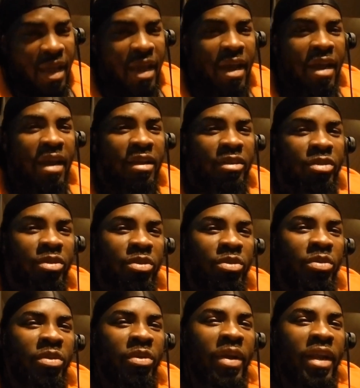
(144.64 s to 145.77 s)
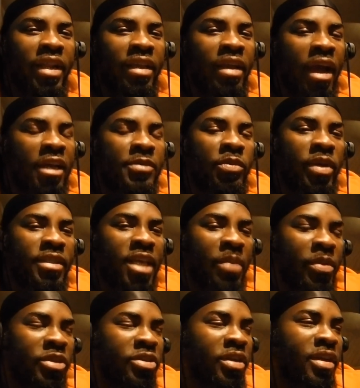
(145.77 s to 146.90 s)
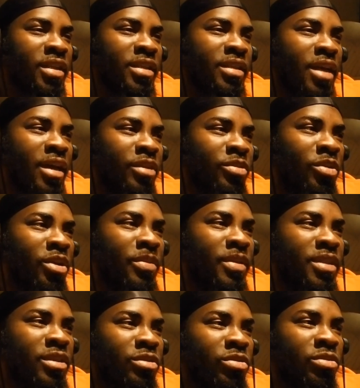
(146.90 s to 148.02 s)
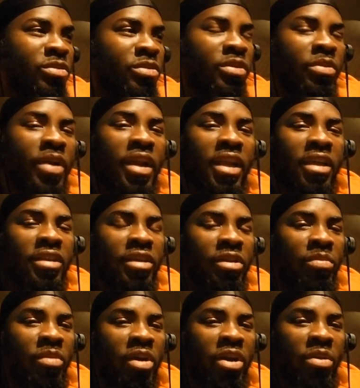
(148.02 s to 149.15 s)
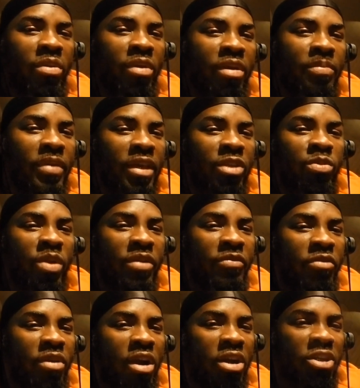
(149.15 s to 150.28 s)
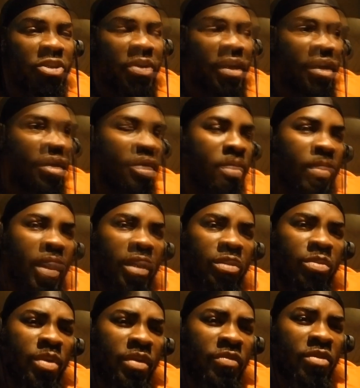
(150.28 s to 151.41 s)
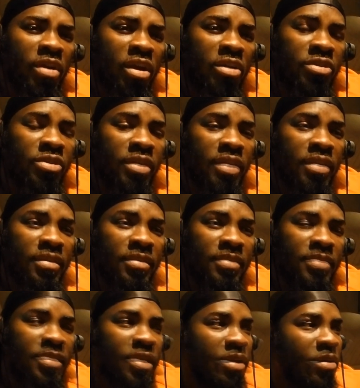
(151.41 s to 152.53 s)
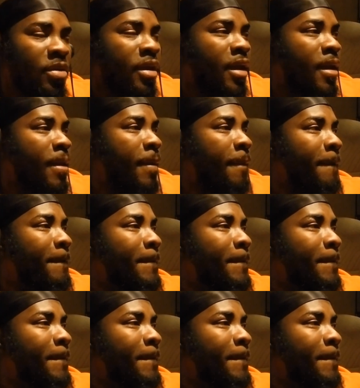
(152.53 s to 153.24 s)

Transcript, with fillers: And to do the radiator, he asked me what type of truck is it. I told him, I said, to do the radiator in the morning would be twenty-four hundred. I'm like, twenty-four hundred? He said, okay.